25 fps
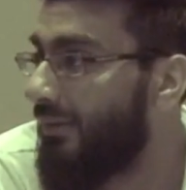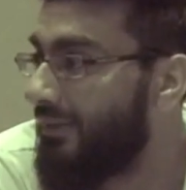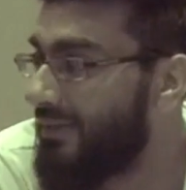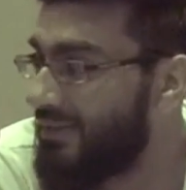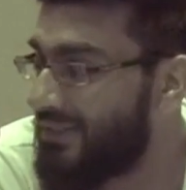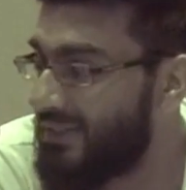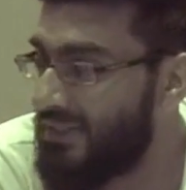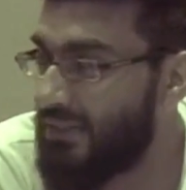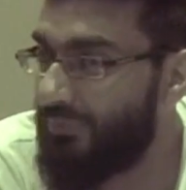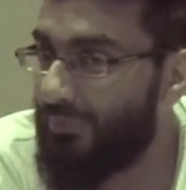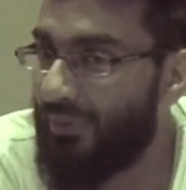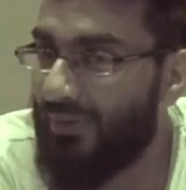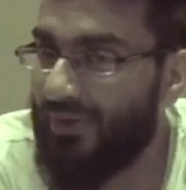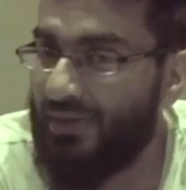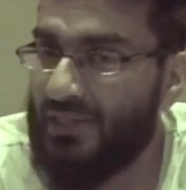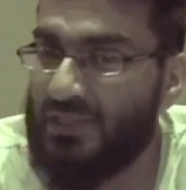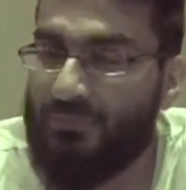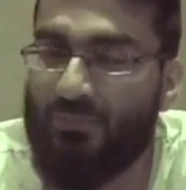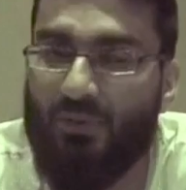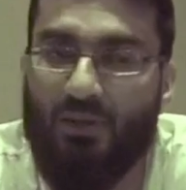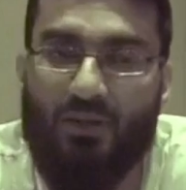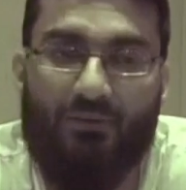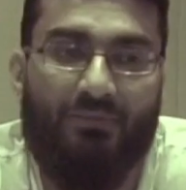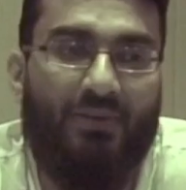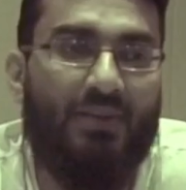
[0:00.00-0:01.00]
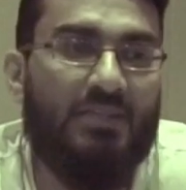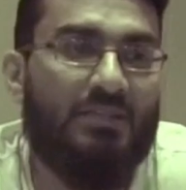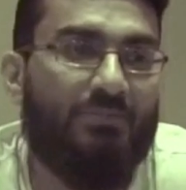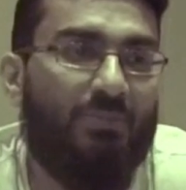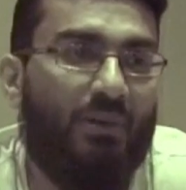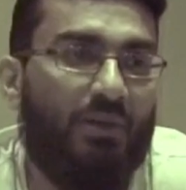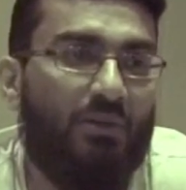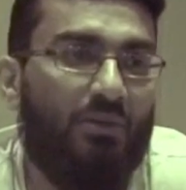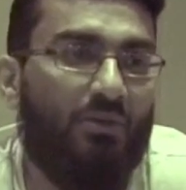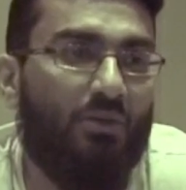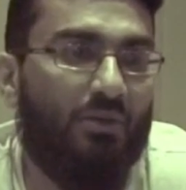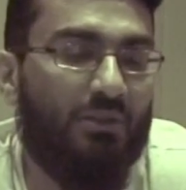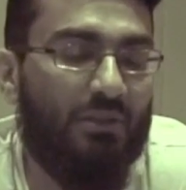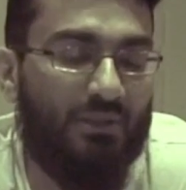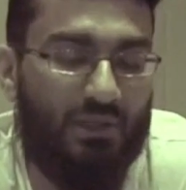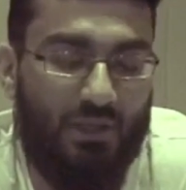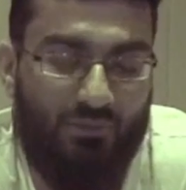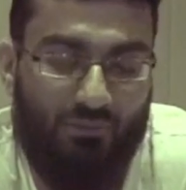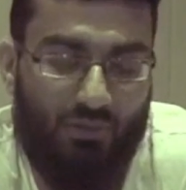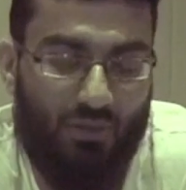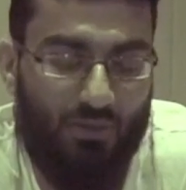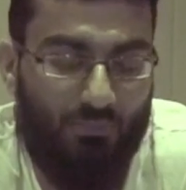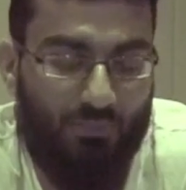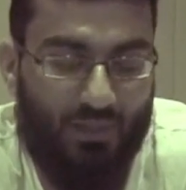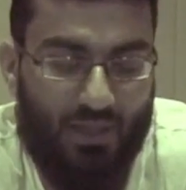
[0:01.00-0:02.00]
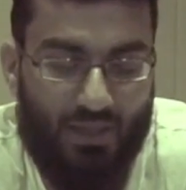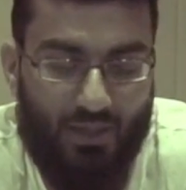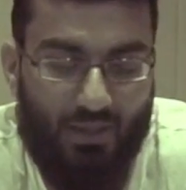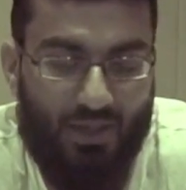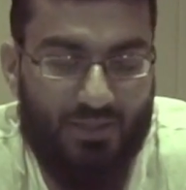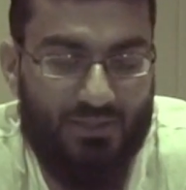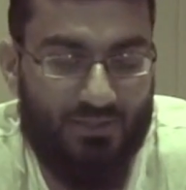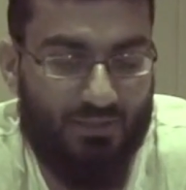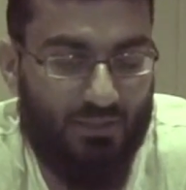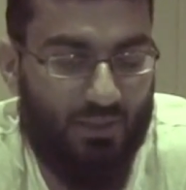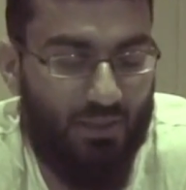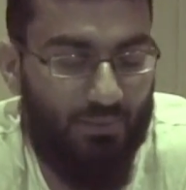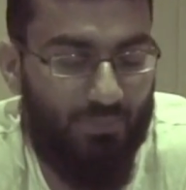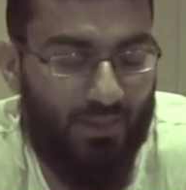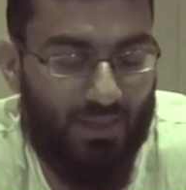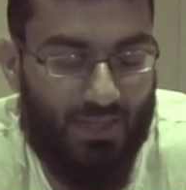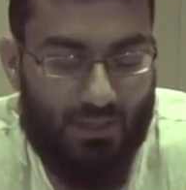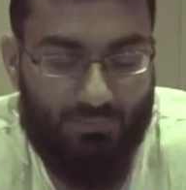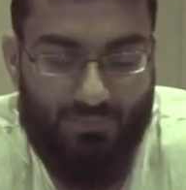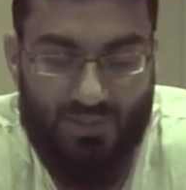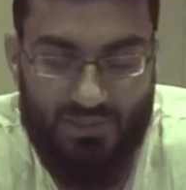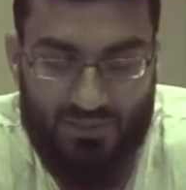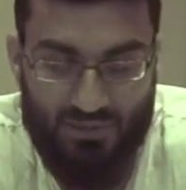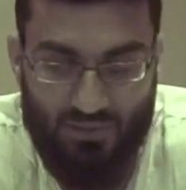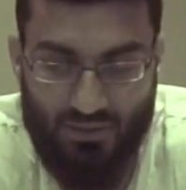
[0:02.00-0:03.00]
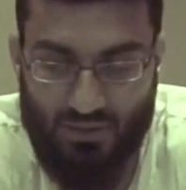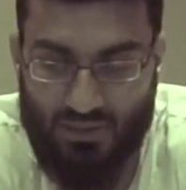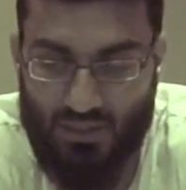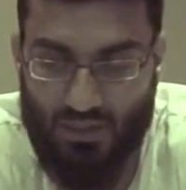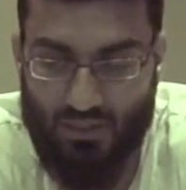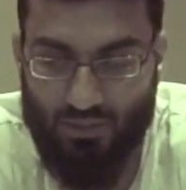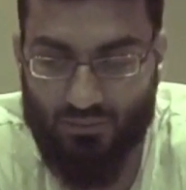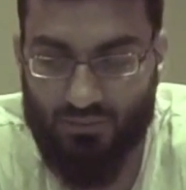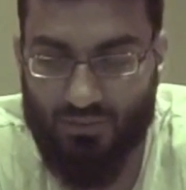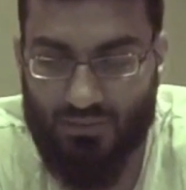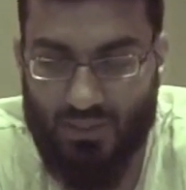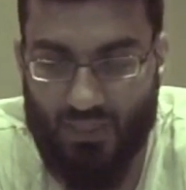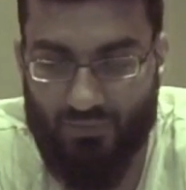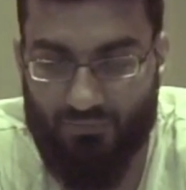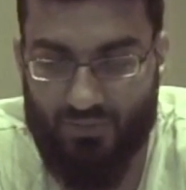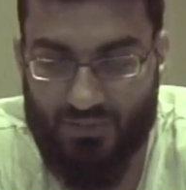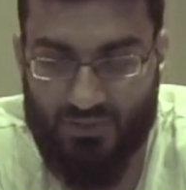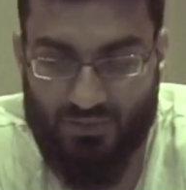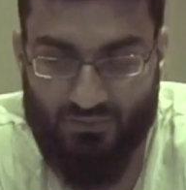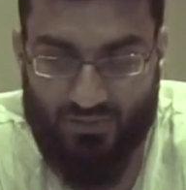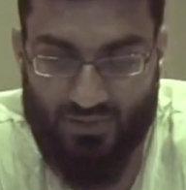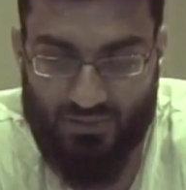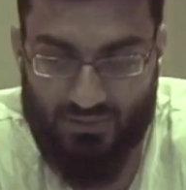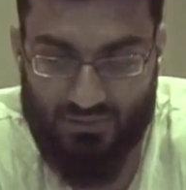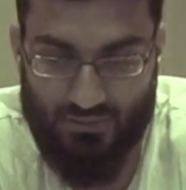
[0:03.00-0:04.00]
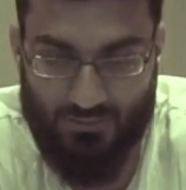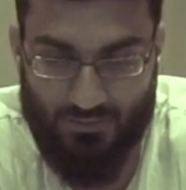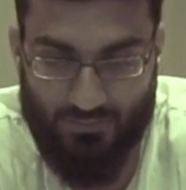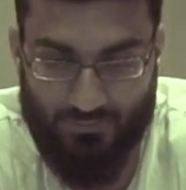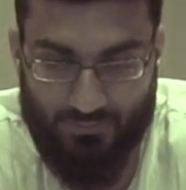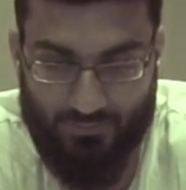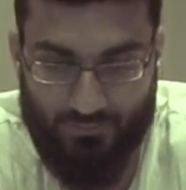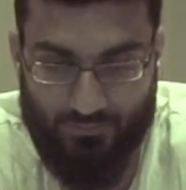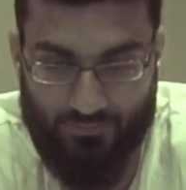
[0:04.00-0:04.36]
this is a punishable offense by you on the day, by that person on the day of resurrection.